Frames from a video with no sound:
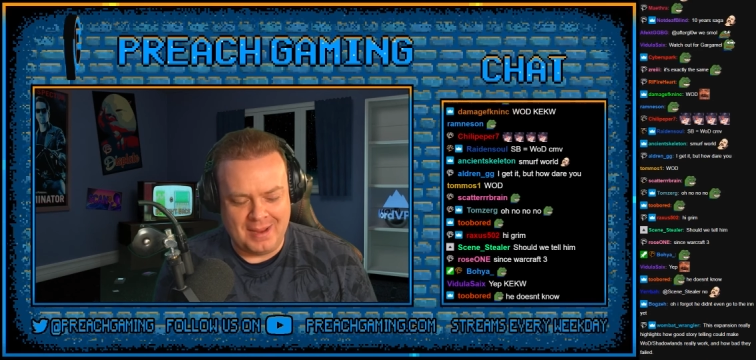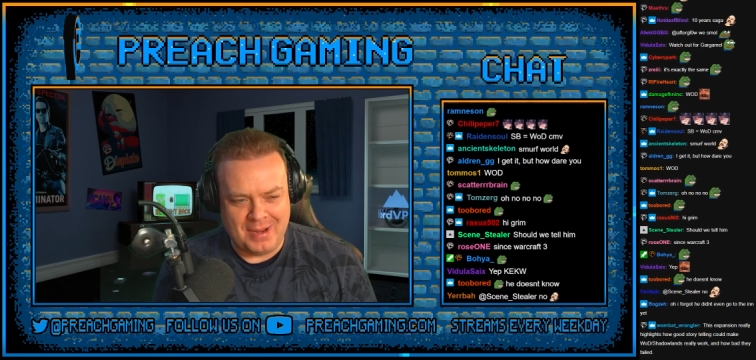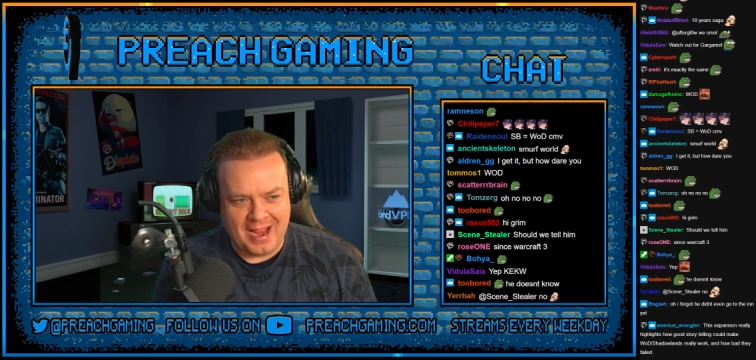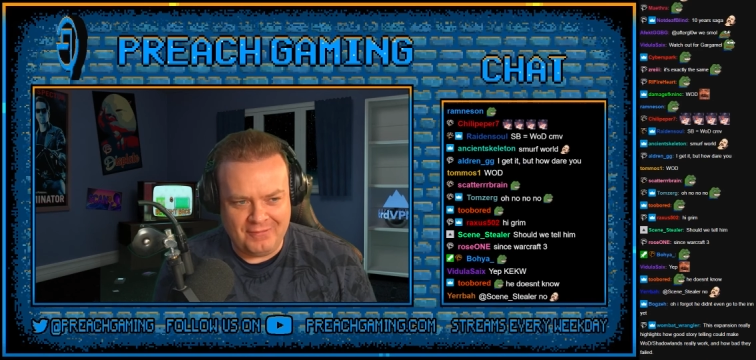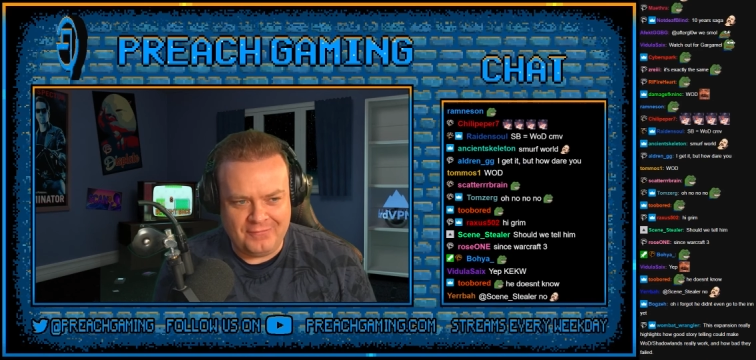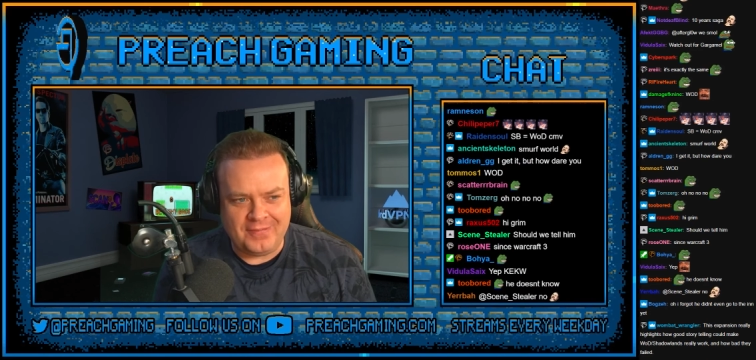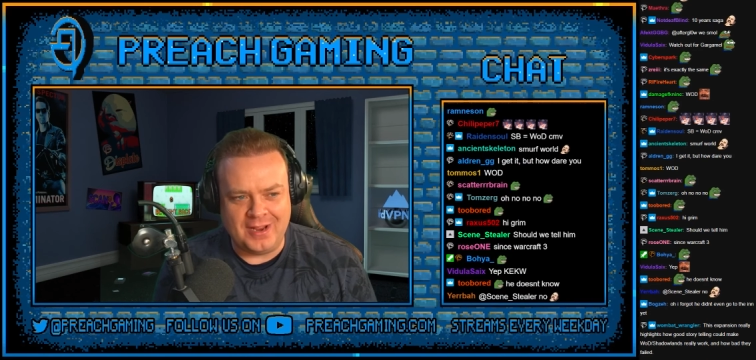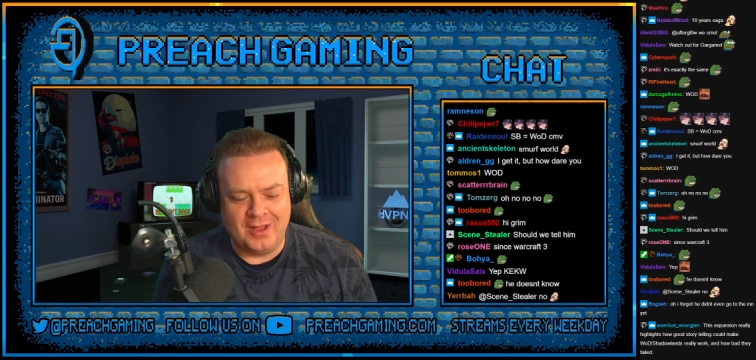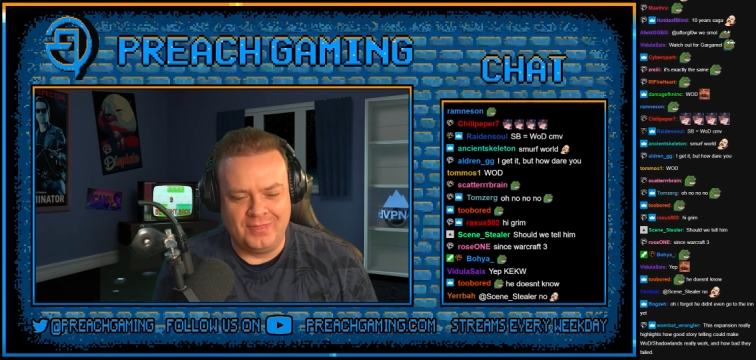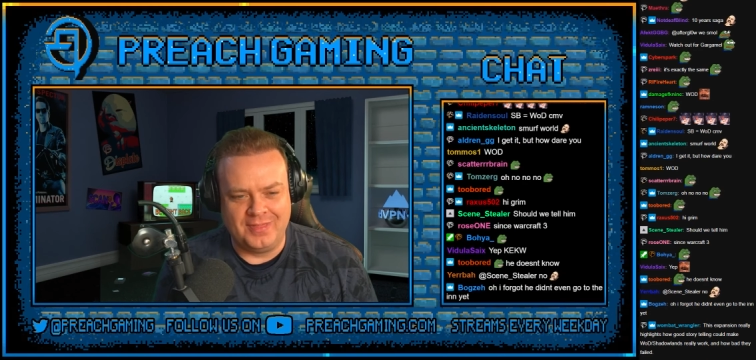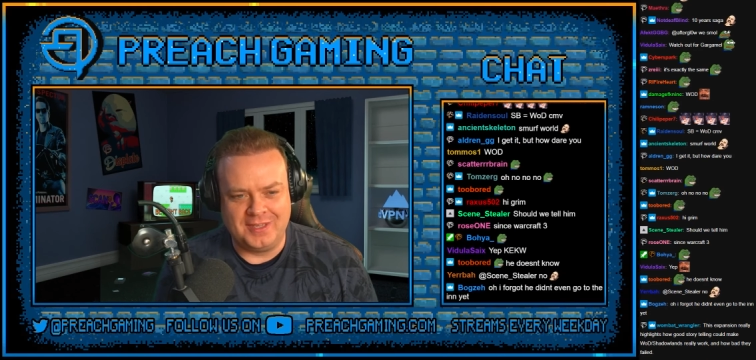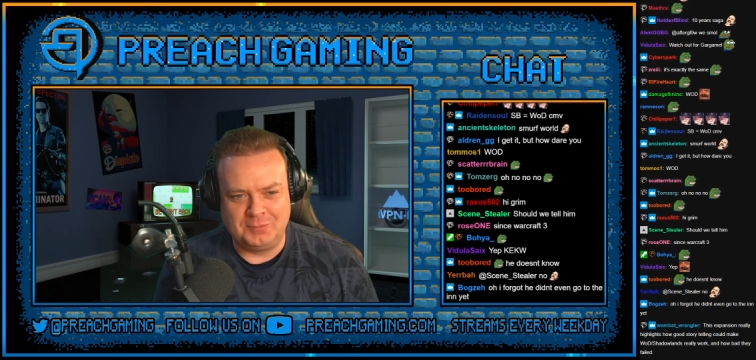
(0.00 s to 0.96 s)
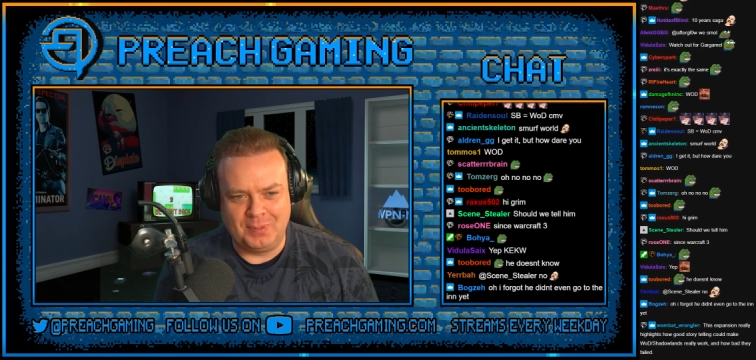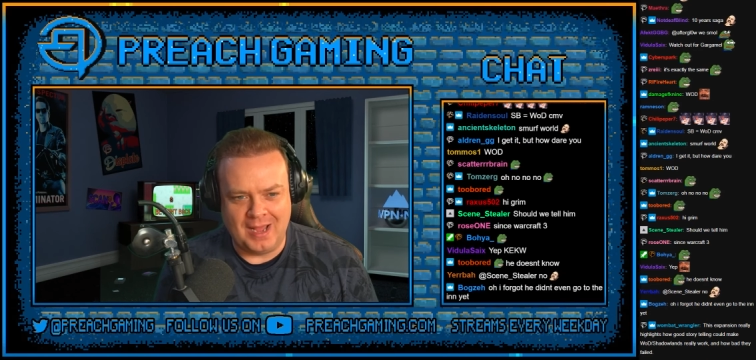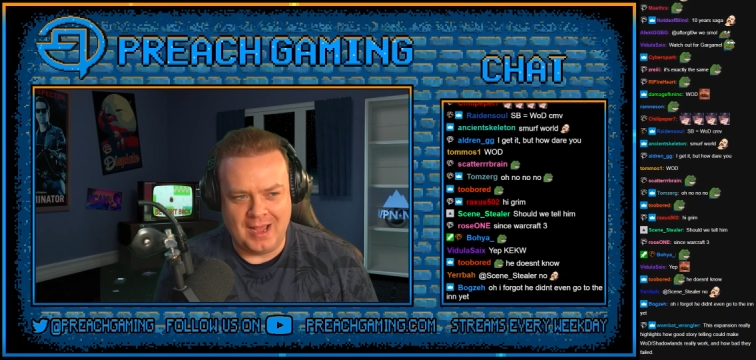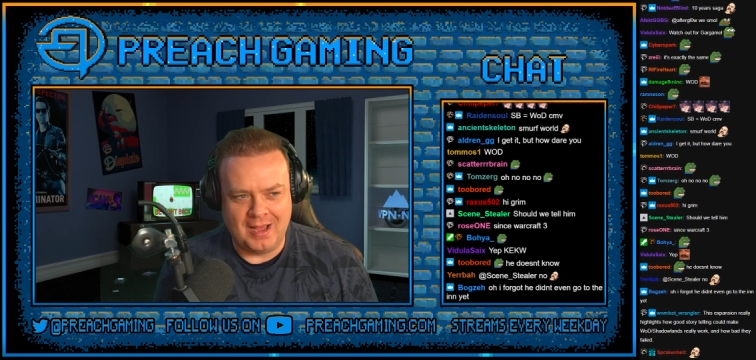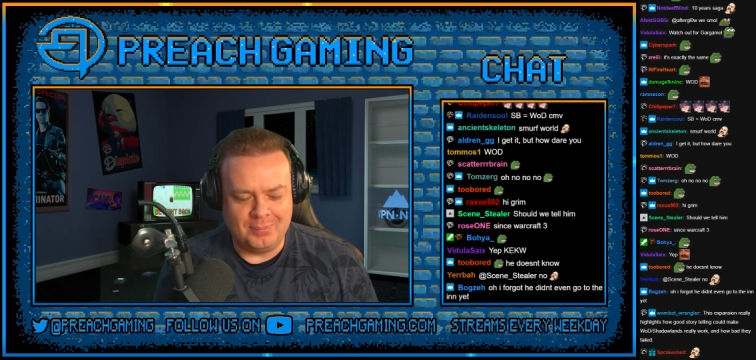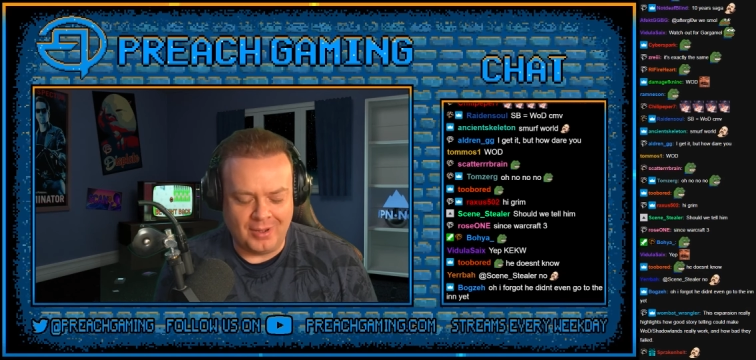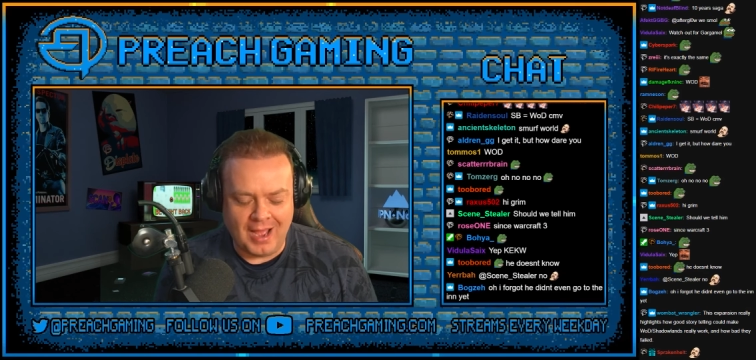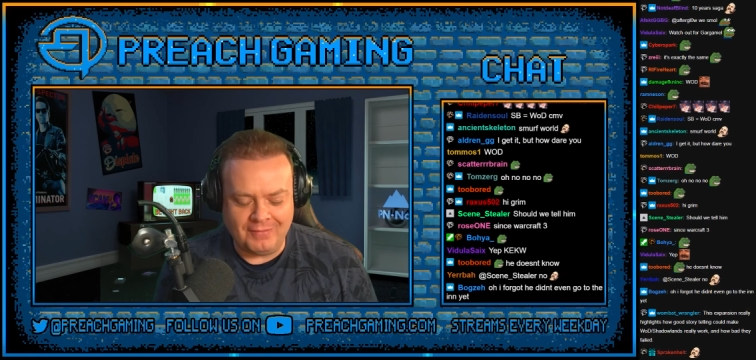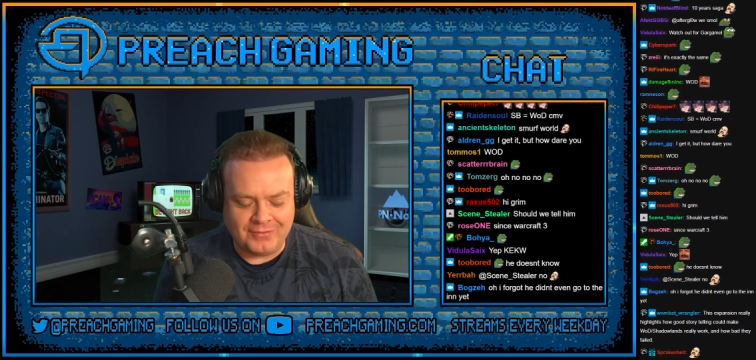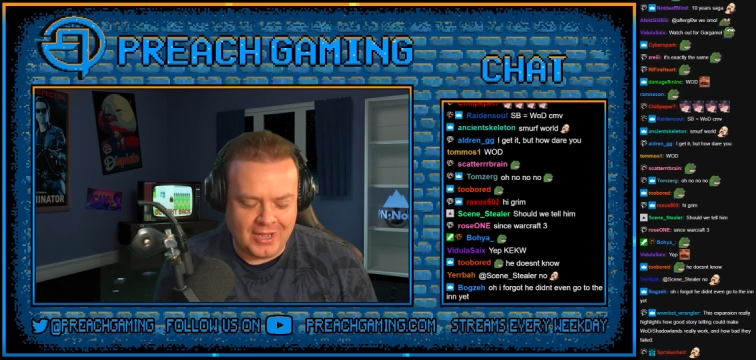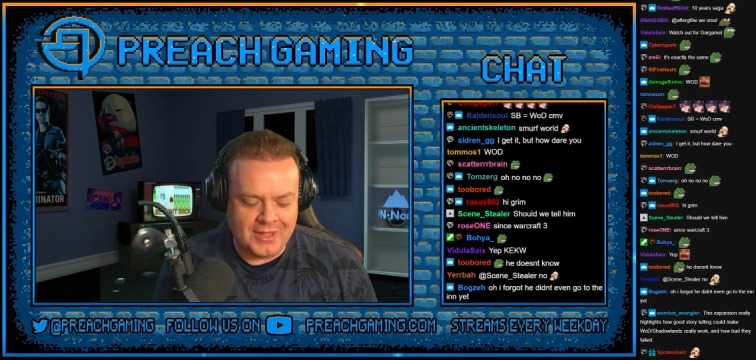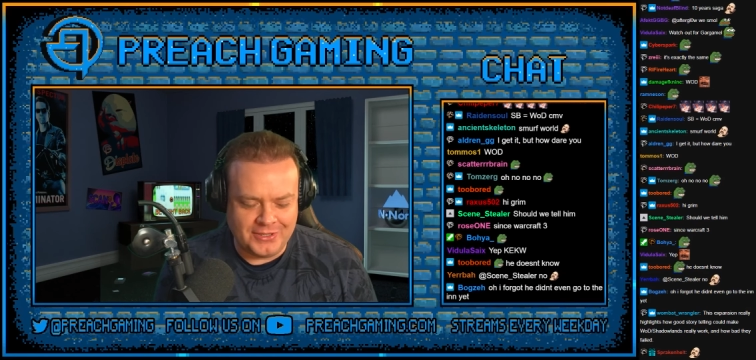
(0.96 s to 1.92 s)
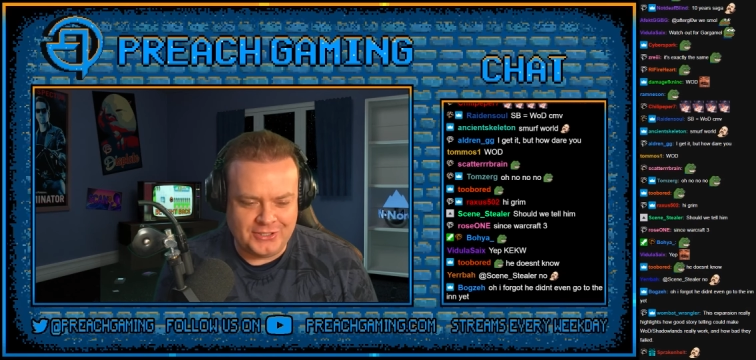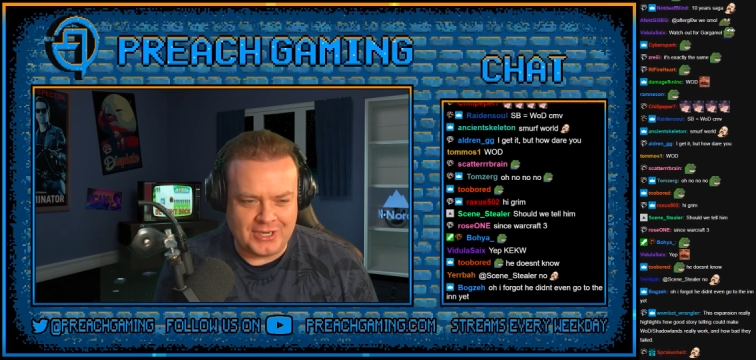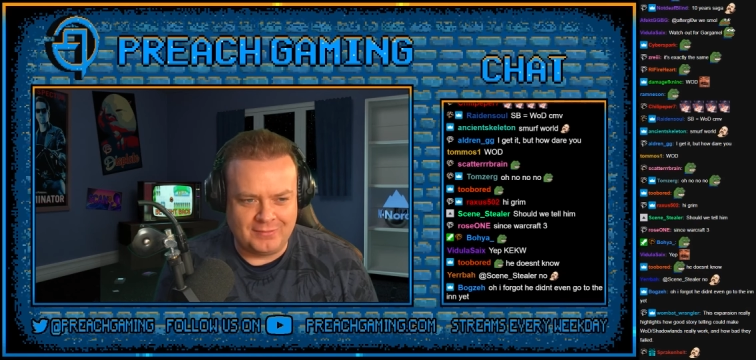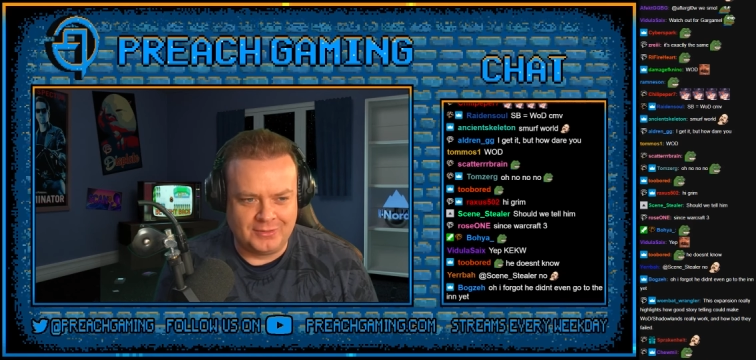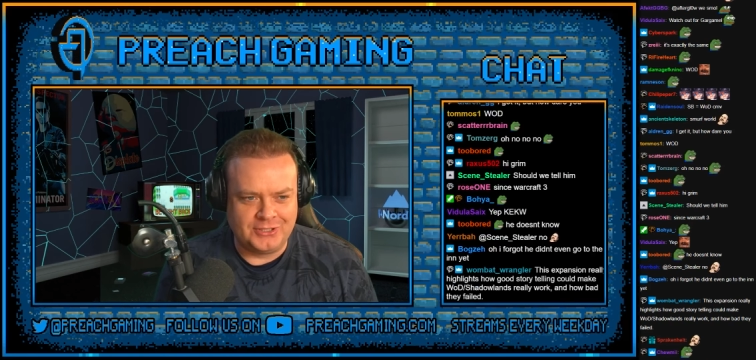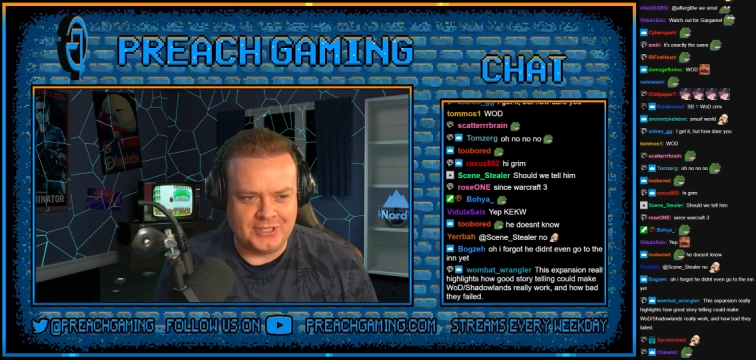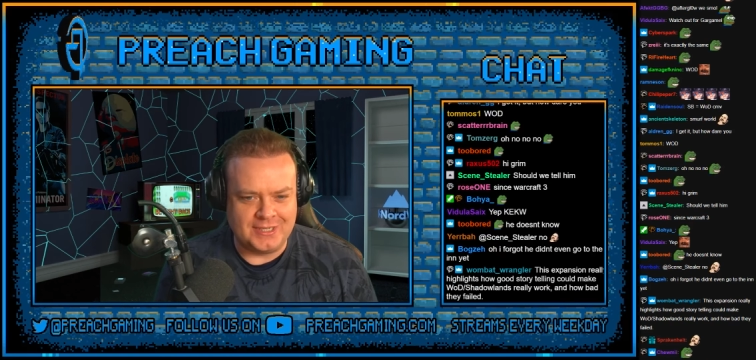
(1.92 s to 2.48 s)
am iffy on this part, but I've got the general